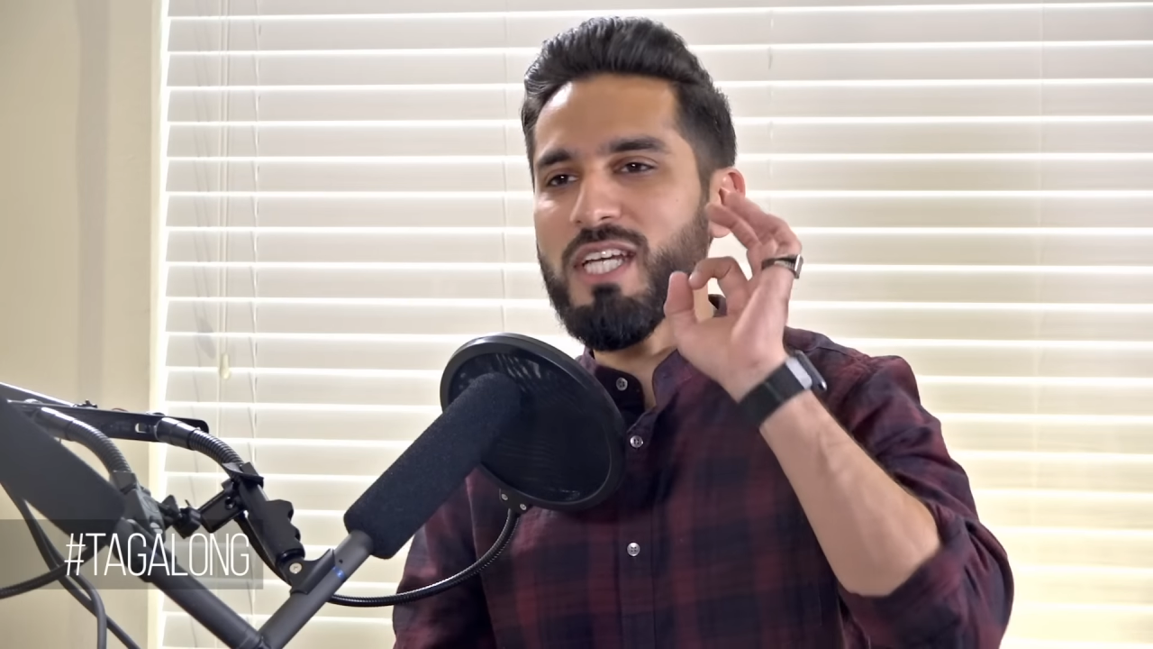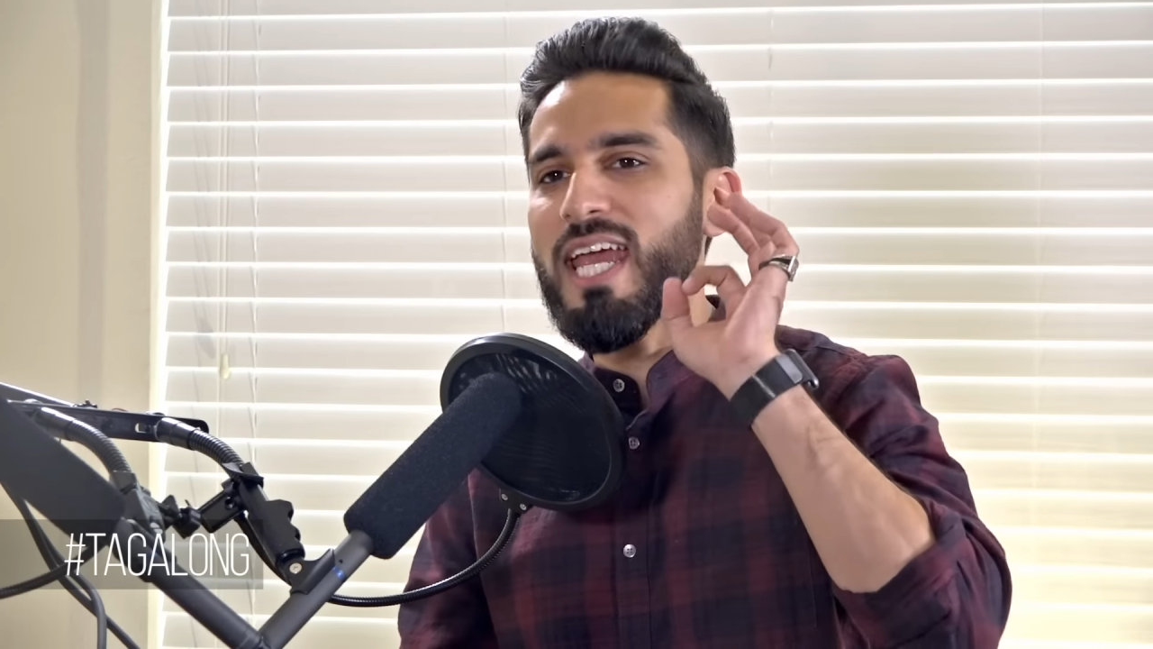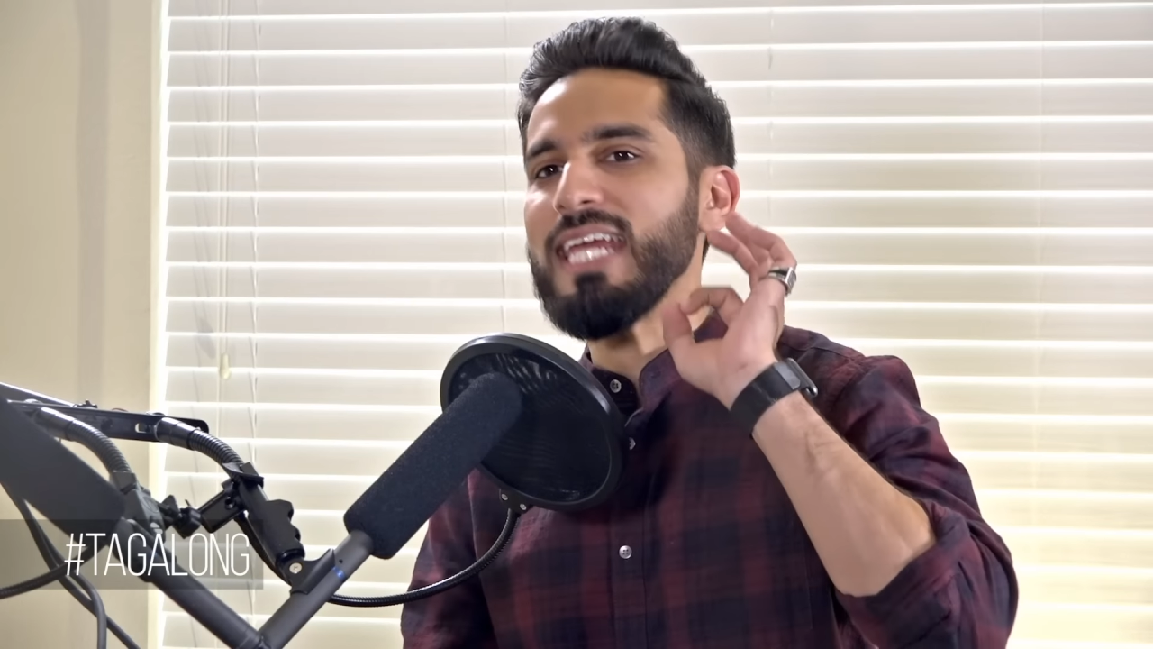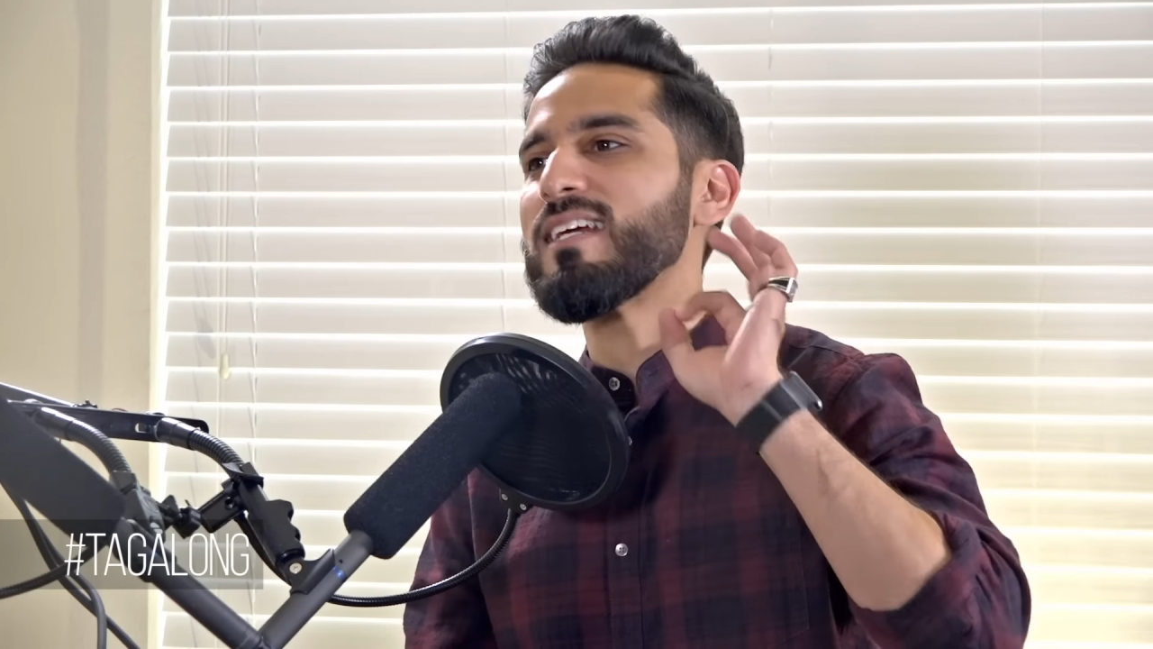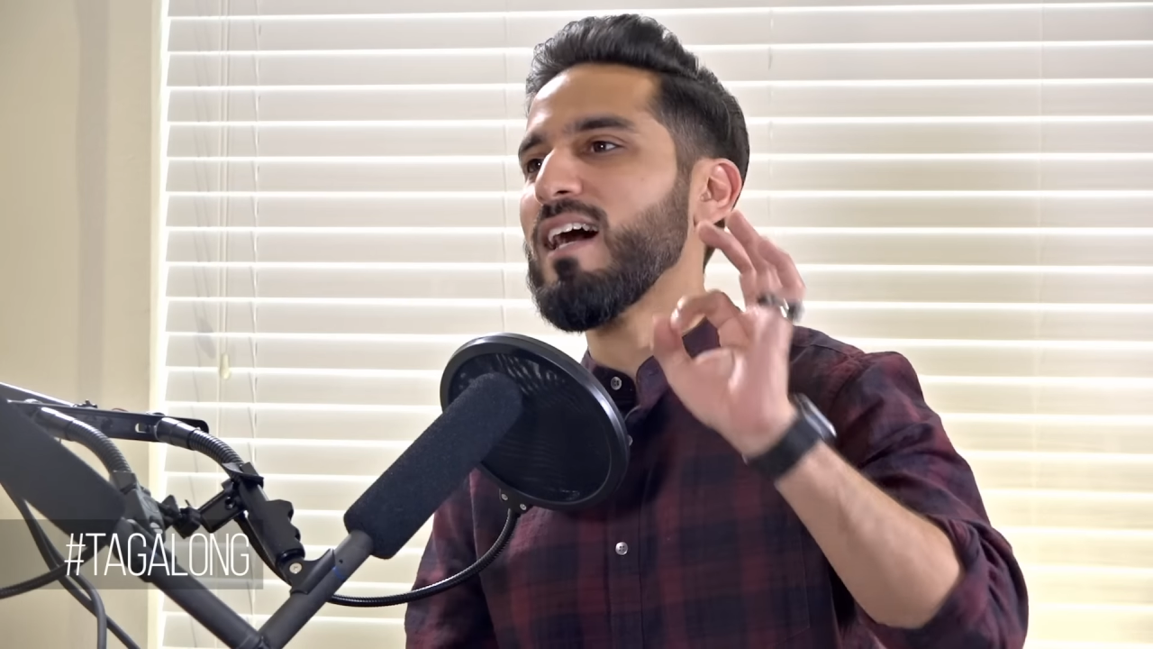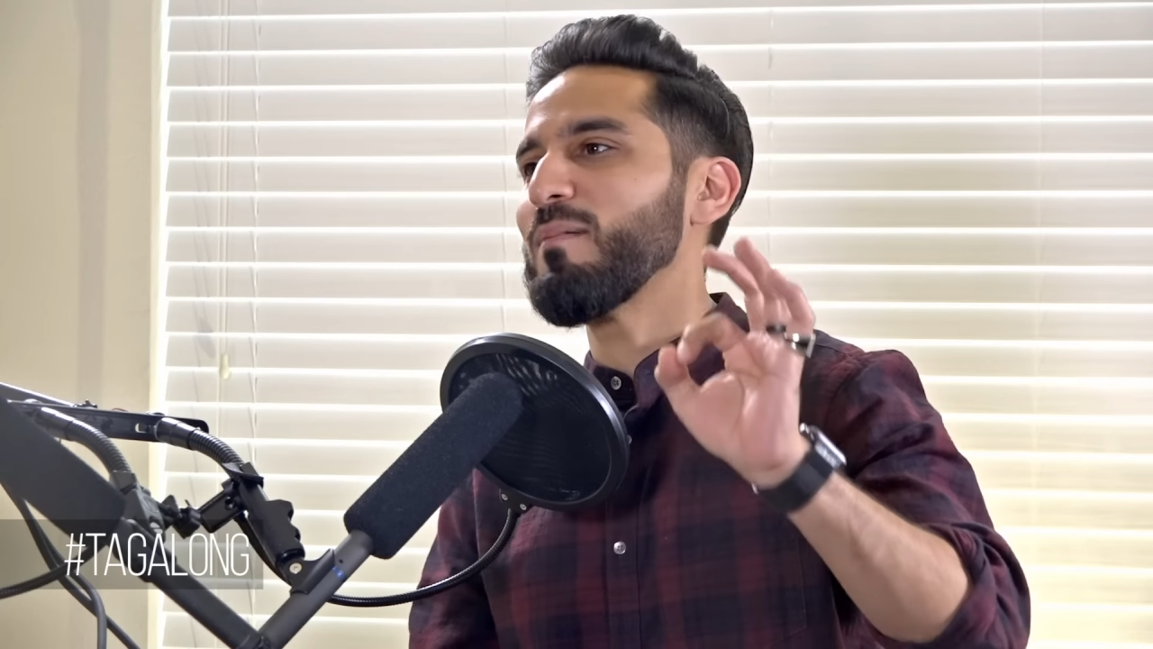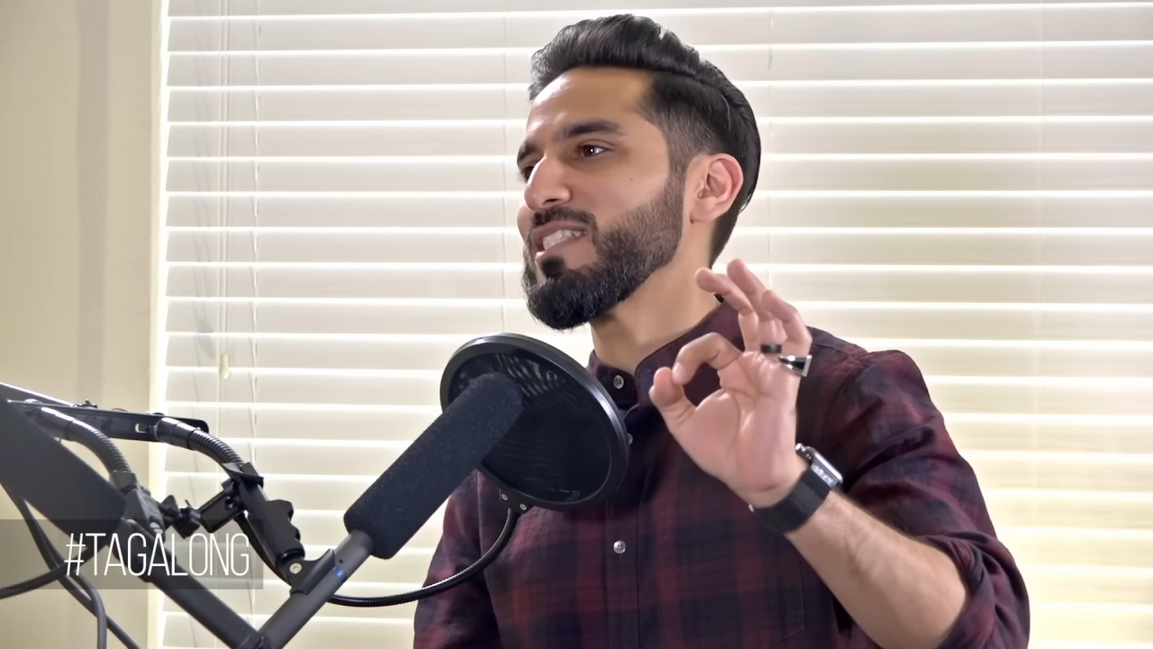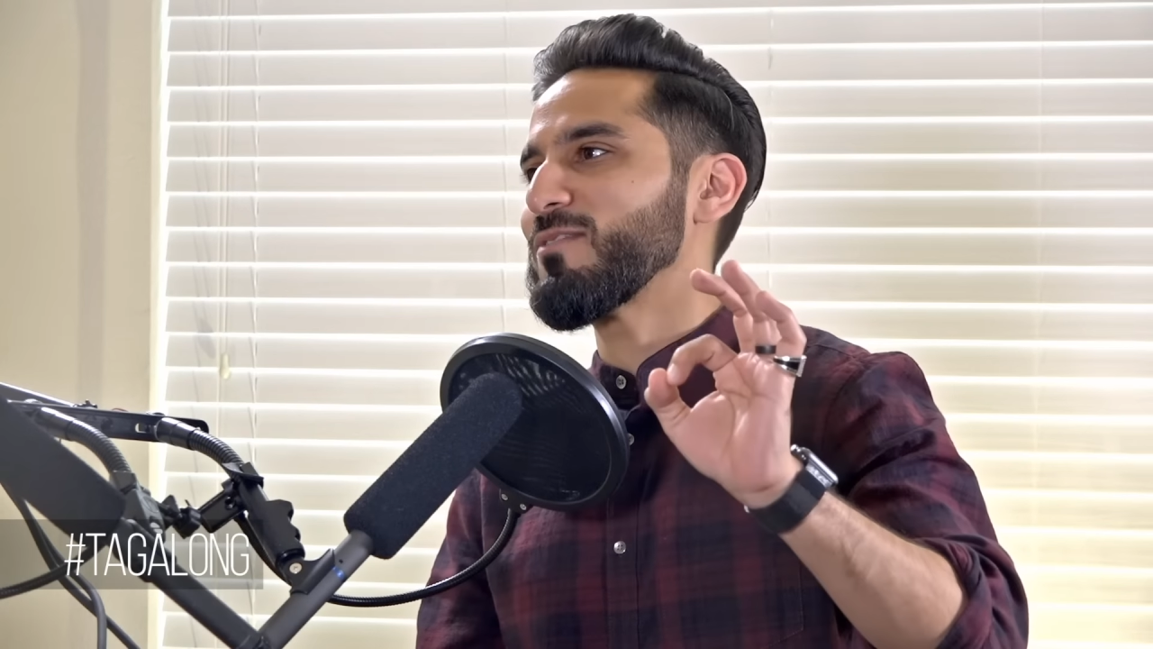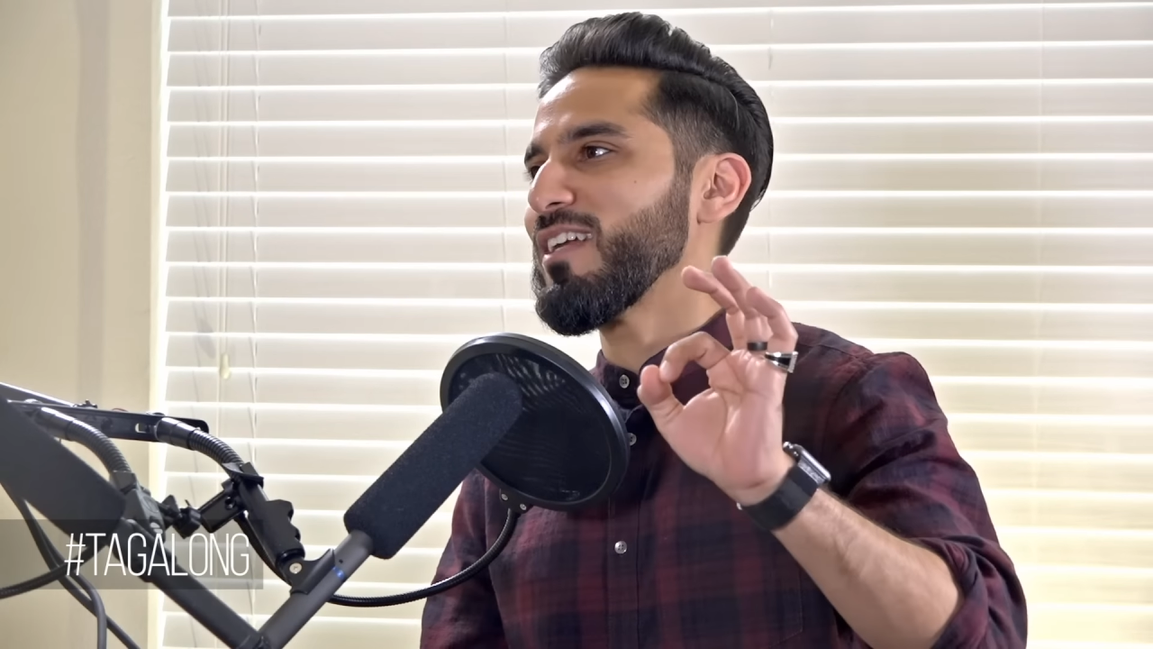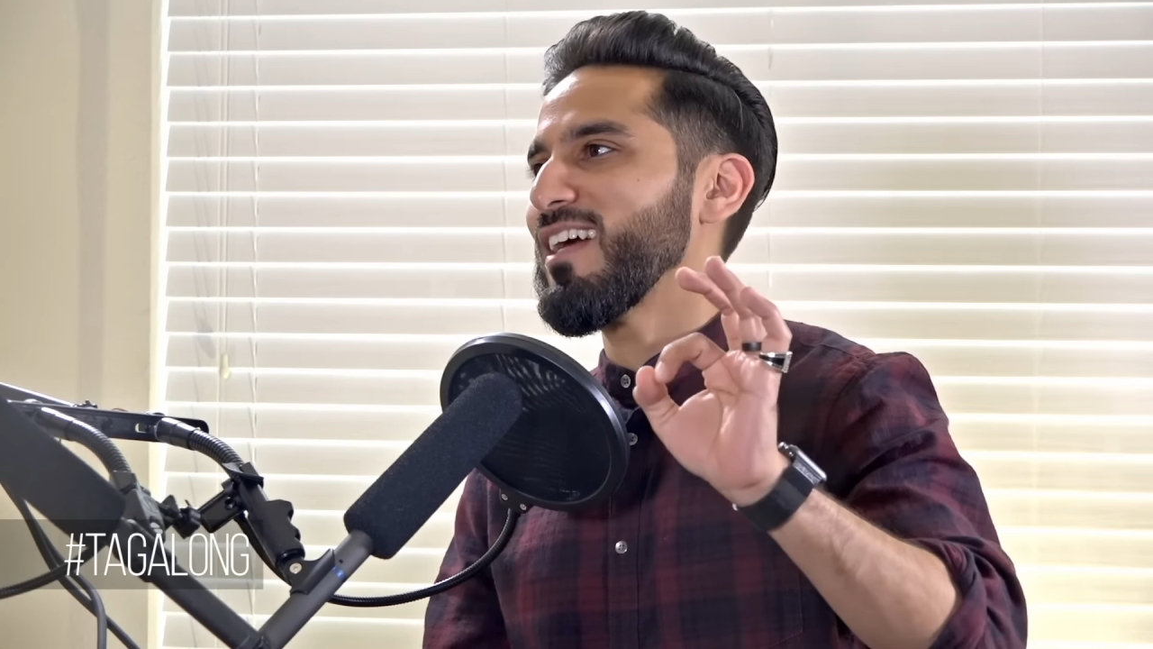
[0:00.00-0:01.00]
hate
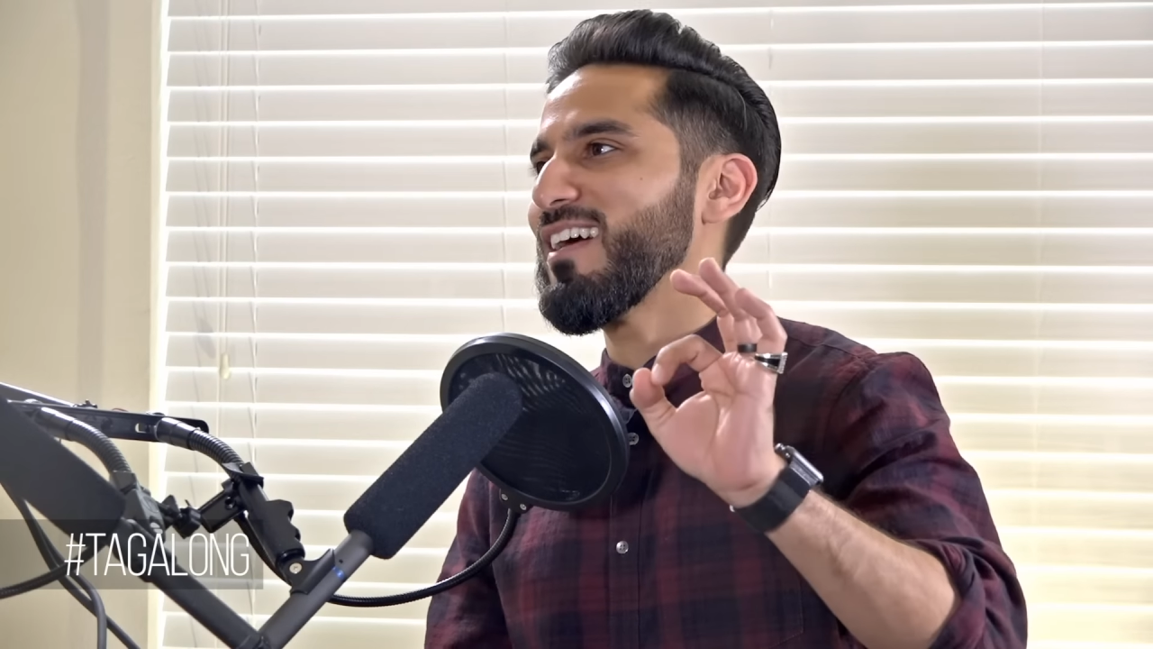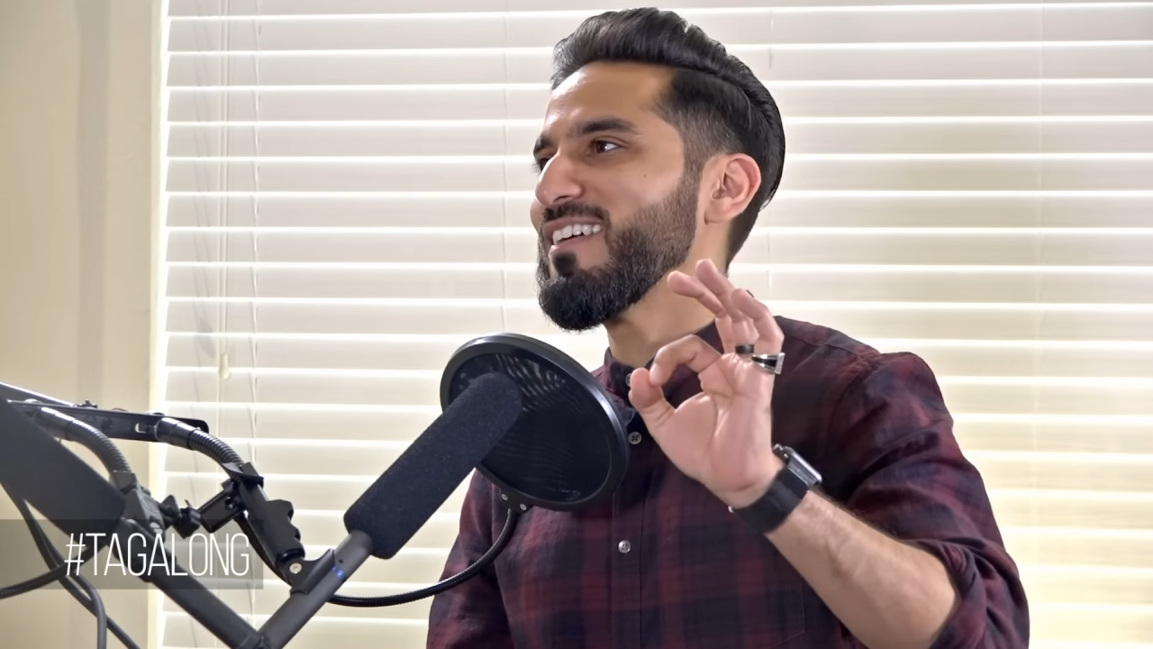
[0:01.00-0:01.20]
comments right now.